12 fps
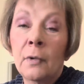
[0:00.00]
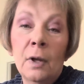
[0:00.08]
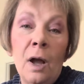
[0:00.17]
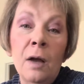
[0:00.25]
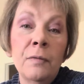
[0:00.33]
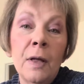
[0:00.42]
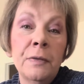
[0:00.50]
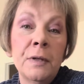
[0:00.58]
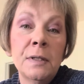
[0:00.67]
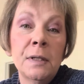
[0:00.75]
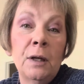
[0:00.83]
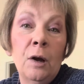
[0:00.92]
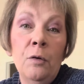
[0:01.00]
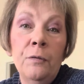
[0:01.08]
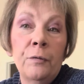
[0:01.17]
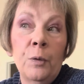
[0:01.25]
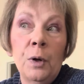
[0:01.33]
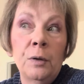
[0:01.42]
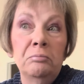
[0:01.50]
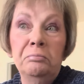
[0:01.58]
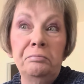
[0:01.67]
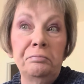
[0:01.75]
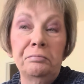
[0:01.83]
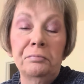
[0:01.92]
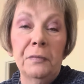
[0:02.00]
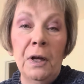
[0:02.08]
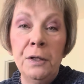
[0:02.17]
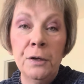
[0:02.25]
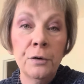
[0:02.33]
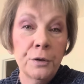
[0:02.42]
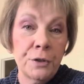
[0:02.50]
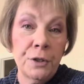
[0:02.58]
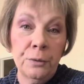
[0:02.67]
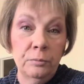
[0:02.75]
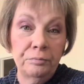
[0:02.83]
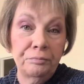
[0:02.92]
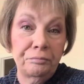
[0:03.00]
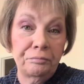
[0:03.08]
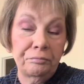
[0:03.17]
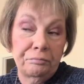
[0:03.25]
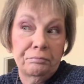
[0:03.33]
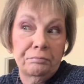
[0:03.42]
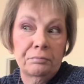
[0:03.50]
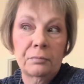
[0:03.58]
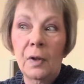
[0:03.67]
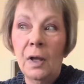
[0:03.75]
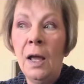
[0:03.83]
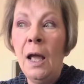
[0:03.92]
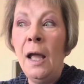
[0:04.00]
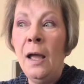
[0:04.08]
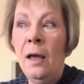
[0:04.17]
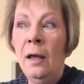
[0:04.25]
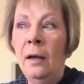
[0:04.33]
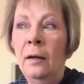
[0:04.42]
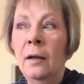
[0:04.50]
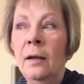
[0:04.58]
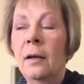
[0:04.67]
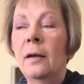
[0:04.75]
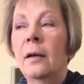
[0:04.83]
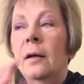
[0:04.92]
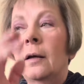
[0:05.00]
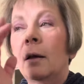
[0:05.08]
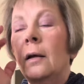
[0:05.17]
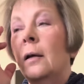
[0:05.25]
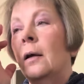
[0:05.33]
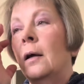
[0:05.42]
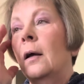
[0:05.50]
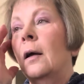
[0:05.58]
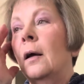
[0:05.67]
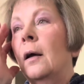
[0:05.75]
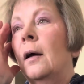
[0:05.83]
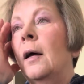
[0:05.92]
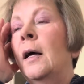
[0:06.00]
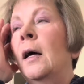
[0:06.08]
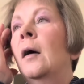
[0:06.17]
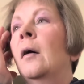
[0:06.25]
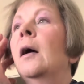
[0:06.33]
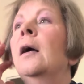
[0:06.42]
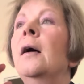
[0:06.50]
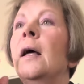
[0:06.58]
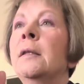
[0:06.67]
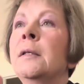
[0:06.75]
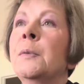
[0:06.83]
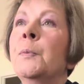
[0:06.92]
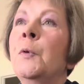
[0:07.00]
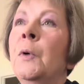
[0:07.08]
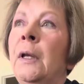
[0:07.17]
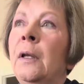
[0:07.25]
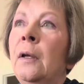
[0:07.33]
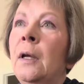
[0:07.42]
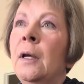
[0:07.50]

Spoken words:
I've let this thing go for a year or two. And at this point,